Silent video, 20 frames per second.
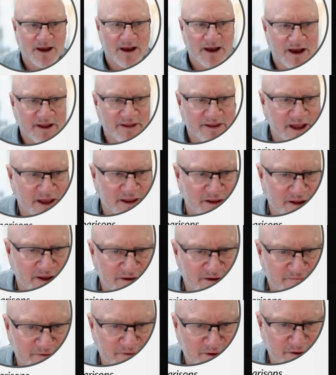And then
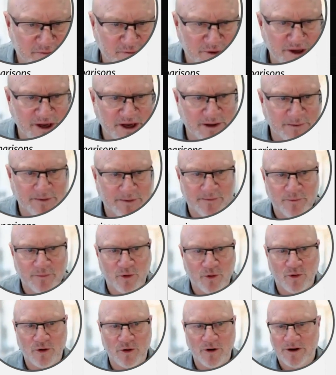if we read a bit
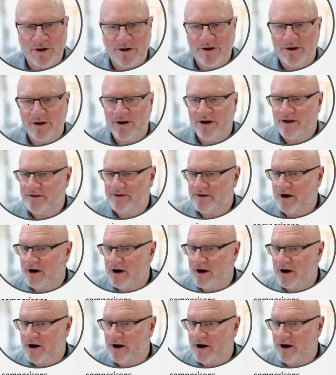more, the